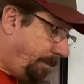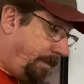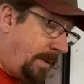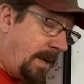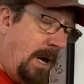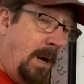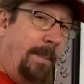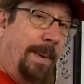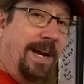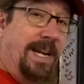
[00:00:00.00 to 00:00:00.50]

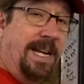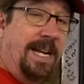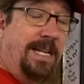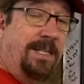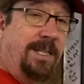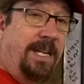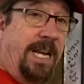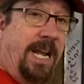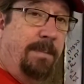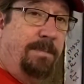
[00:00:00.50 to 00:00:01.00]
Are my knees
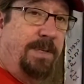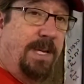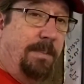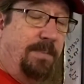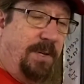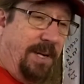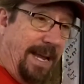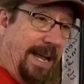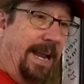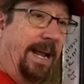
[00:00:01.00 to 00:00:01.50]
and hips up
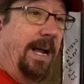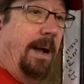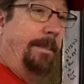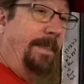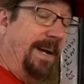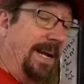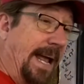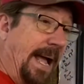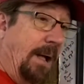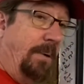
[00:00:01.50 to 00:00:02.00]
to getting up
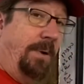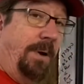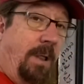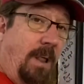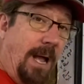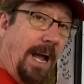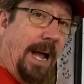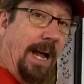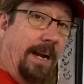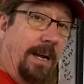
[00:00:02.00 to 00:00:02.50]
and down a
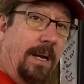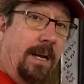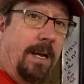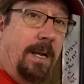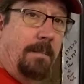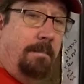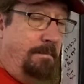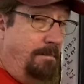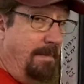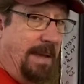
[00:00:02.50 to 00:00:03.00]
lot?
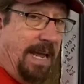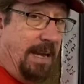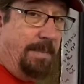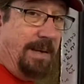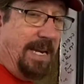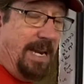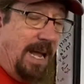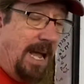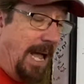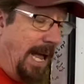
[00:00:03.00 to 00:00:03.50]

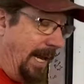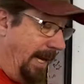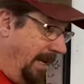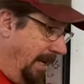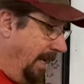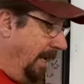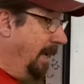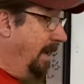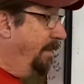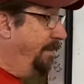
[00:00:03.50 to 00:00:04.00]
Maybe not.
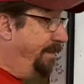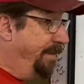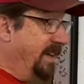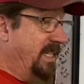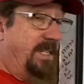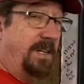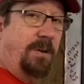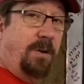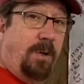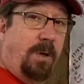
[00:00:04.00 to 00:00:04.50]

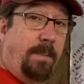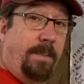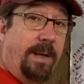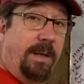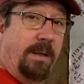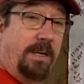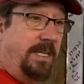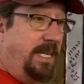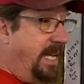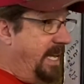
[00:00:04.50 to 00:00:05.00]
Physical
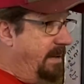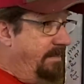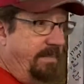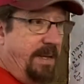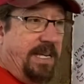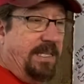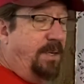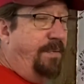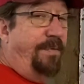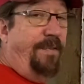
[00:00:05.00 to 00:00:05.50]
ability
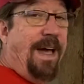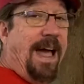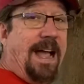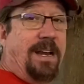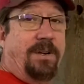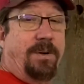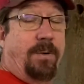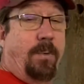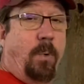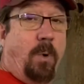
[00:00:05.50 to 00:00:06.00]
is a
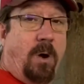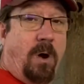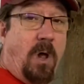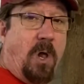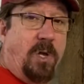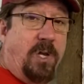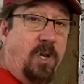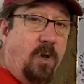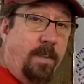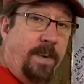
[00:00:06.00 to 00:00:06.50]
factor. We're
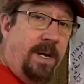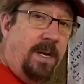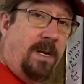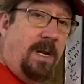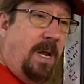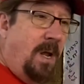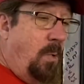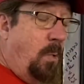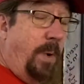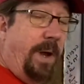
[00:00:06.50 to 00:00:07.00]
all human.
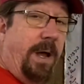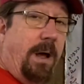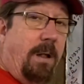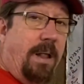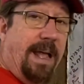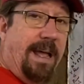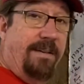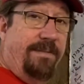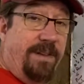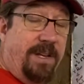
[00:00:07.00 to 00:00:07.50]
We all
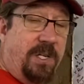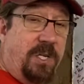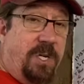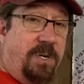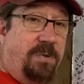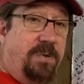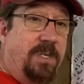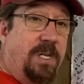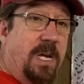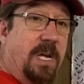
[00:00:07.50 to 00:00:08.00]
have
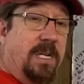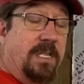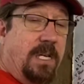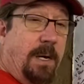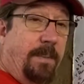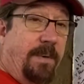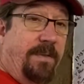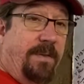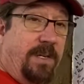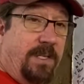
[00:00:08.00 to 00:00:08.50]
issues.
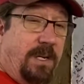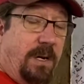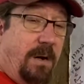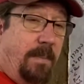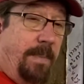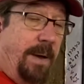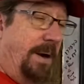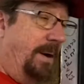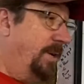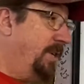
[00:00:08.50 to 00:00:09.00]
Some of us are
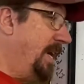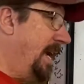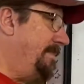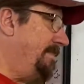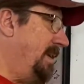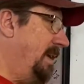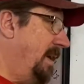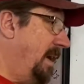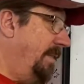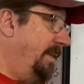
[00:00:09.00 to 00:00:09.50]
in better shape
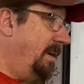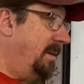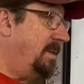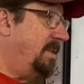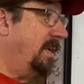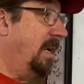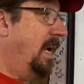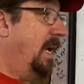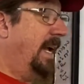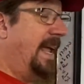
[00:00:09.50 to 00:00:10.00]
than
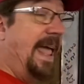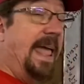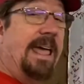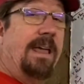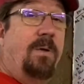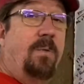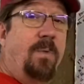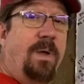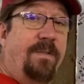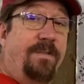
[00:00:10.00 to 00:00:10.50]
others.
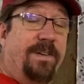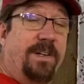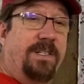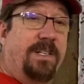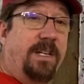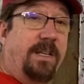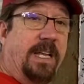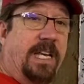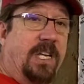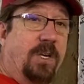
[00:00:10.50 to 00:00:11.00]
Can we
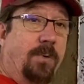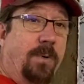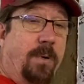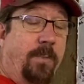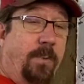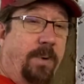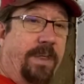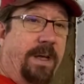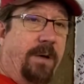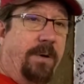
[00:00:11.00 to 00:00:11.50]
physically do it
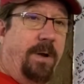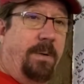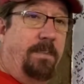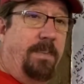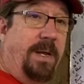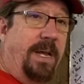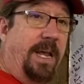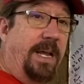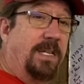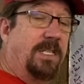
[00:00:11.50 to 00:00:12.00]
without it
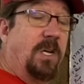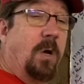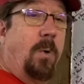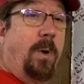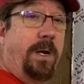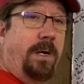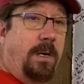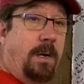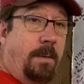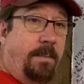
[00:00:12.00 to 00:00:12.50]
being so
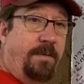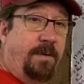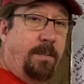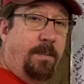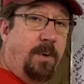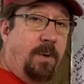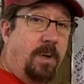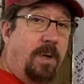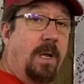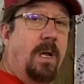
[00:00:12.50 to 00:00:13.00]

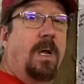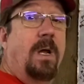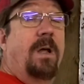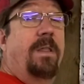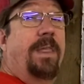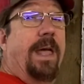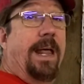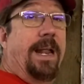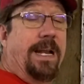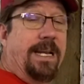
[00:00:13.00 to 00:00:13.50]
uncomfortable
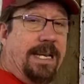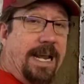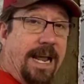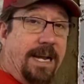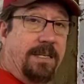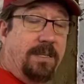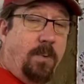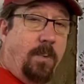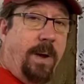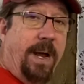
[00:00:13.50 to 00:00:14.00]
that it
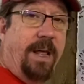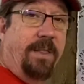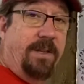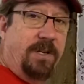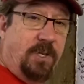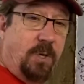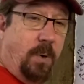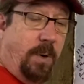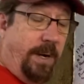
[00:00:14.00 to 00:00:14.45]
takes away the joy